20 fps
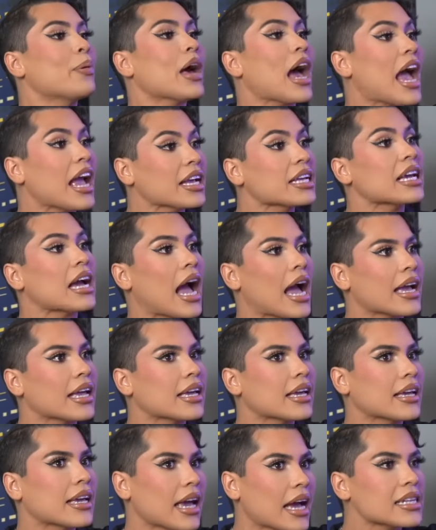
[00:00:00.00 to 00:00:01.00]
But
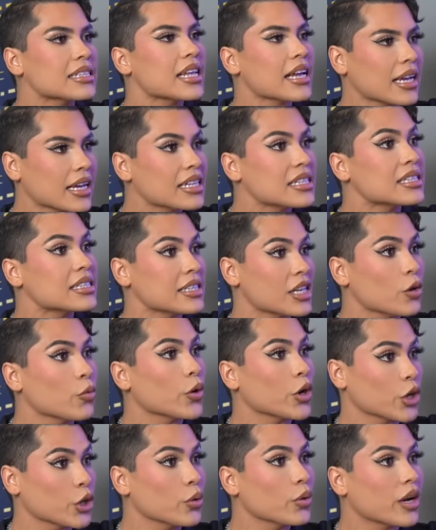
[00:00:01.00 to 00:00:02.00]
I guess I can see
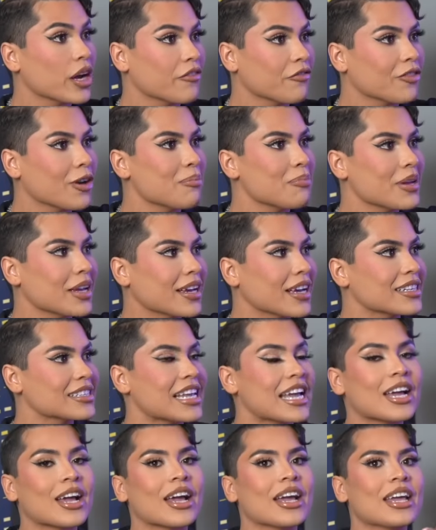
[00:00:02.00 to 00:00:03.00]
where you come from
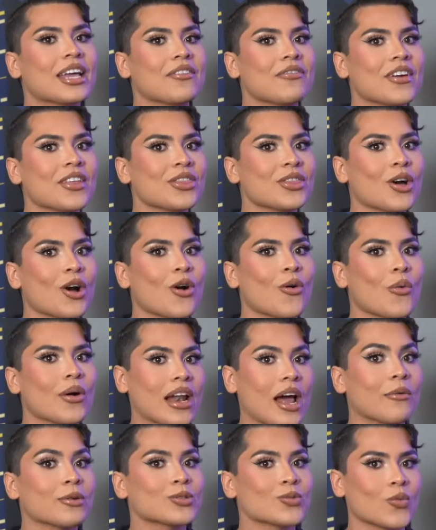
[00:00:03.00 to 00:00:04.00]
because she's like, more. Even though
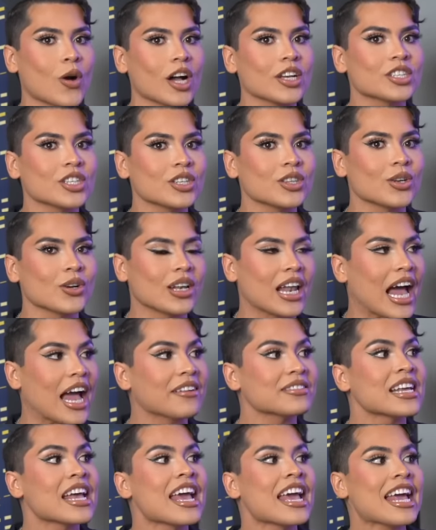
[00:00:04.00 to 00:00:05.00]
when I was watching their
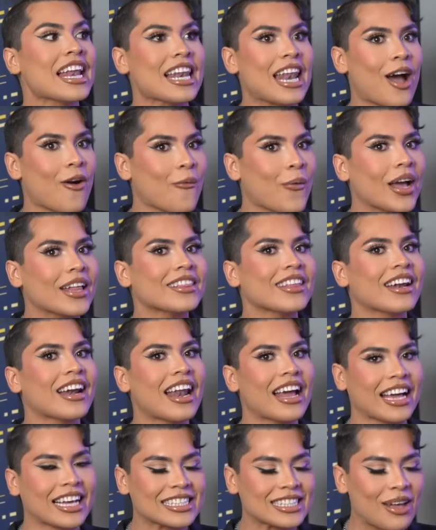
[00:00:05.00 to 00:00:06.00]
lives, la Wendy
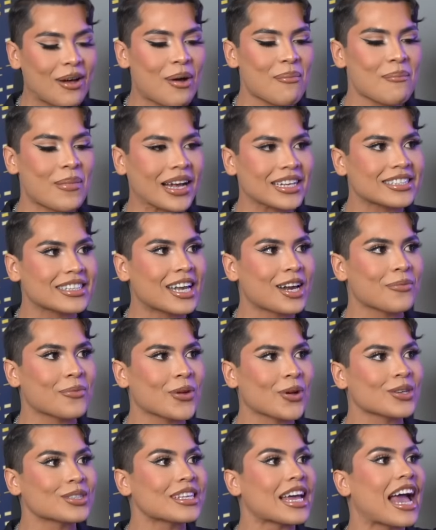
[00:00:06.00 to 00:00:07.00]
era la que estaba más
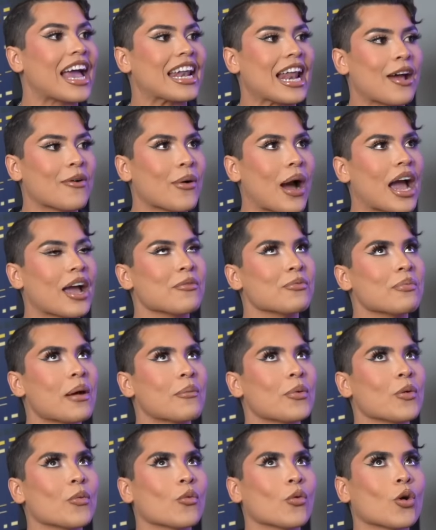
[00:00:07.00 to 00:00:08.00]
nerviosa. Mm-hmm. And I
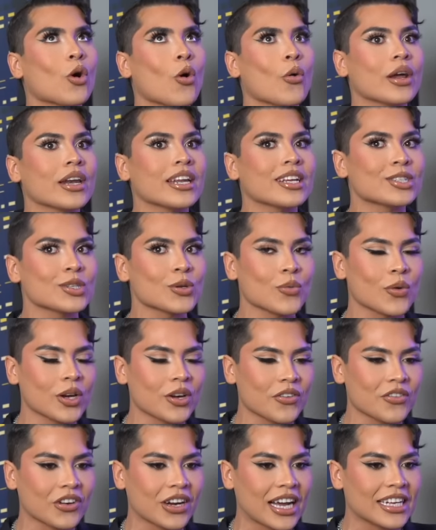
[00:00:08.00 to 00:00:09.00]
remember going into
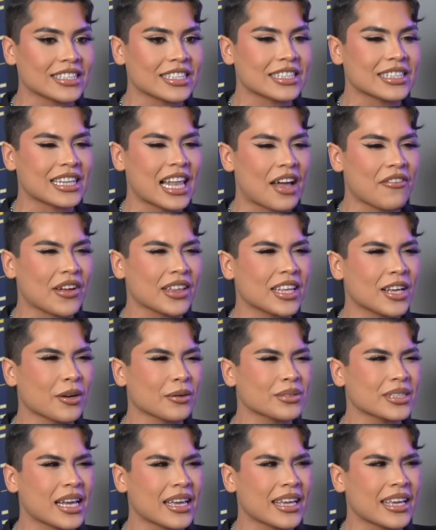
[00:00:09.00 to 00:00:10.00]
one of your guys' live. I
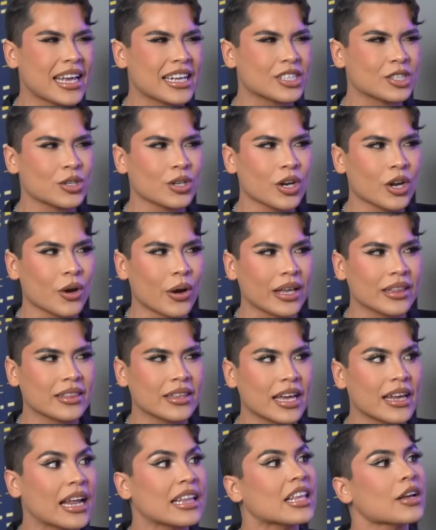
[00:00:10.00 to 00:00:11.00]
think it was like yesterday or
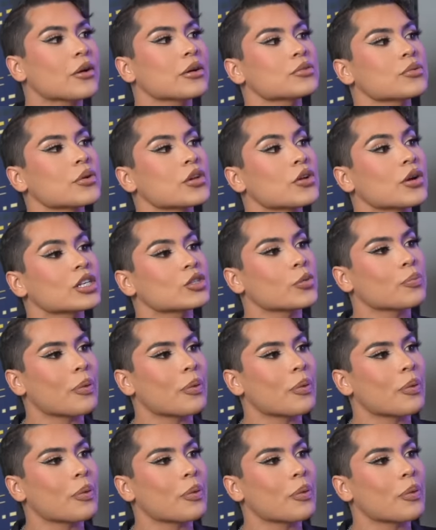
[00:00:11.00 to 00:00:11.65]
antier. I think it was when you guys were